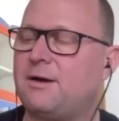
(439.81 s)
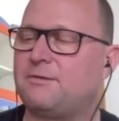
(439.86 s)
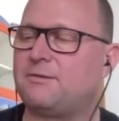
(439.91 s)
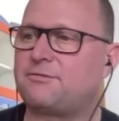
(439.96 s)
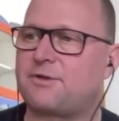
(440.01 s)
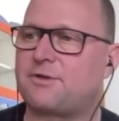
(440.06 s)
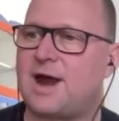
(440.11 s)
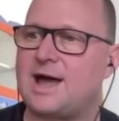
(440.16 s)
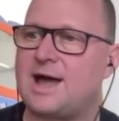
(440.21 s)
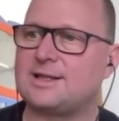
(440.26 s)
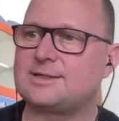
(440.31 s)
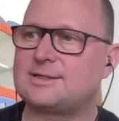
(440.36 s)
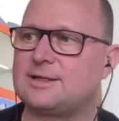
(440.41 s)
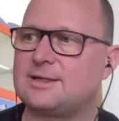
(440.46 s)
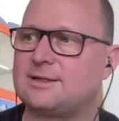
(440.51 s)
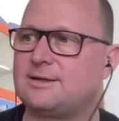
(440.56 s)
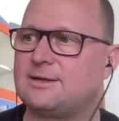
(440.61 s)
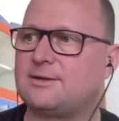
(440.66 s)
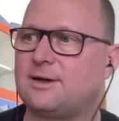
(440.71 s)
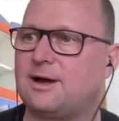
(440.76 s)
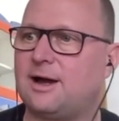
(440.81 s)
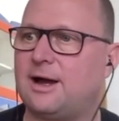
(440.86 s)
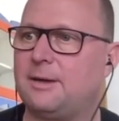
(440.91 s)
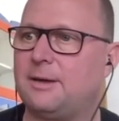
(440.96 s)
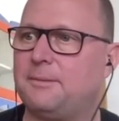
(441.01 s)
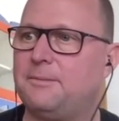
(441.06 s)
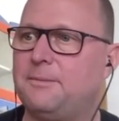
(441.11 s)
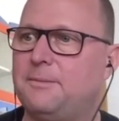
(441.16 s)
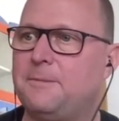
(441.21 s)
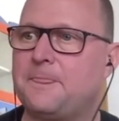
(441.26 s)
France at the
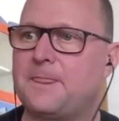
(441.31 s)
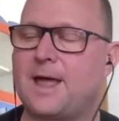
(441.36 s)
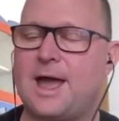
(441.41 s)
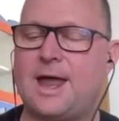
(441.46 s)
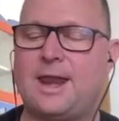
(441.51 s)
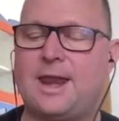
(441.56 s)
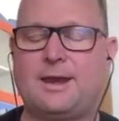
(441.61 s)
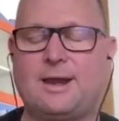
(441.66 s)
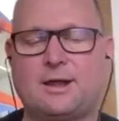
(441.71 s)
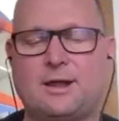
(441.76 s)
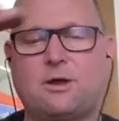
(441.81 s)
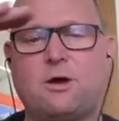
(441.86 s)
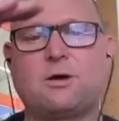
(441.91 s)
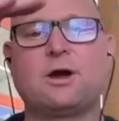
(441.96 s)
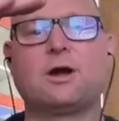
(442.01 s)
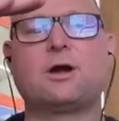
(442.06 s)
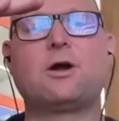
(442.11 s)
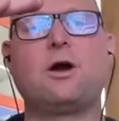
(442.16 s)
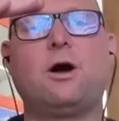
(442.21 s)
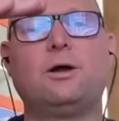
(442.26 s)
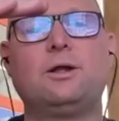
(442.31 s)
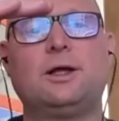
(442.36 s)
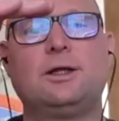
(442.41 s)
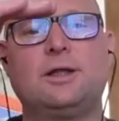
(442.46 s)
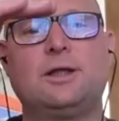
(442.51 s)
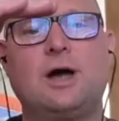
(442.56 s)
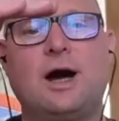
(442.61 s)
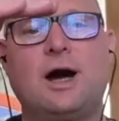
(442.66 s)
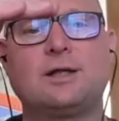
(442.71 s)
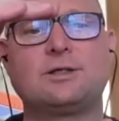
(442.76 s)
time, and Coca-Cola
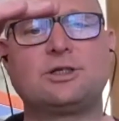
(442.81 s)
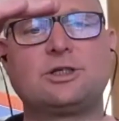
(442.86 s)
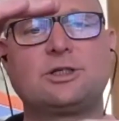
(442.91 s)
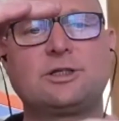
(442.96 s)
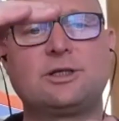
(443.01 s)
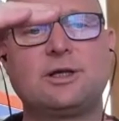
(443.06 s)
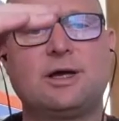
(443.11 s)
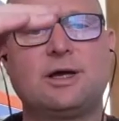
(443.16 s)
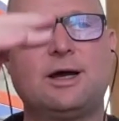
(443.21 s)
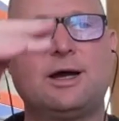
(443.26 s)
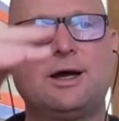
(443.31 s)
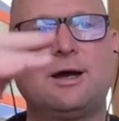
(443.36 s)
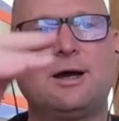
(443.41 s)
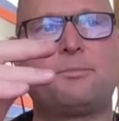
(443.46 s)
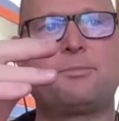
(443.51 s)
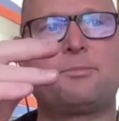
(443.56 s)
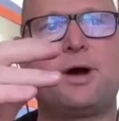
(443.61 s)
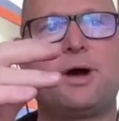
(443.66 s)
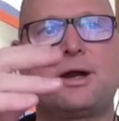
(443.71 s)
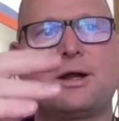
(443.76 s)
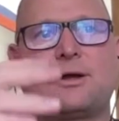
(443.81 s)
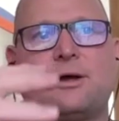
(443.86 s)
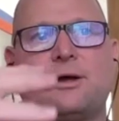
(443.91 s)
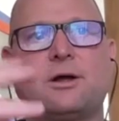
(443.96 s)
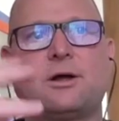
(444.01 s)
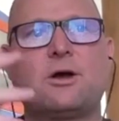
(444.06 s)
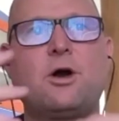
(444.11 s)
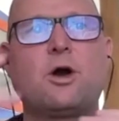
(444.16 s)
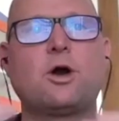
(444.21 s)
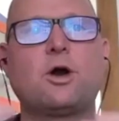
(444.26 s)
launched a product
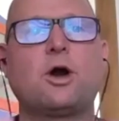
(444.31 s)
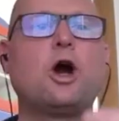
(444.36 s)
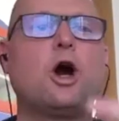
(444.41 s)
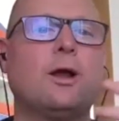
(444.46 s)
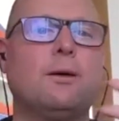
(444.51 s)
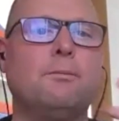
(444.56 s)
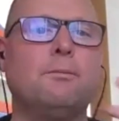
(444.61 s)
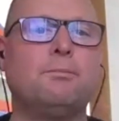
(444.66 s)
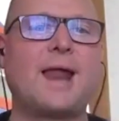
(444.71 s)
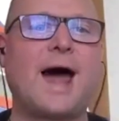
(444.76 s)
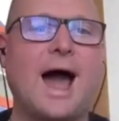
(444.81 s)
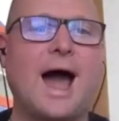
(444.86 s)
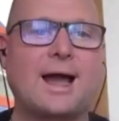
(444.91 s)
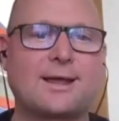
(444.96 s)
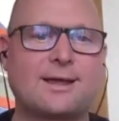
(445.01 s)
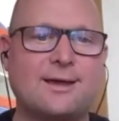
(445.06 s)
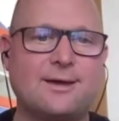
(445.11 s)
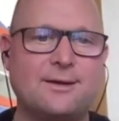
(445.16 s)
called Coca-Cola Black.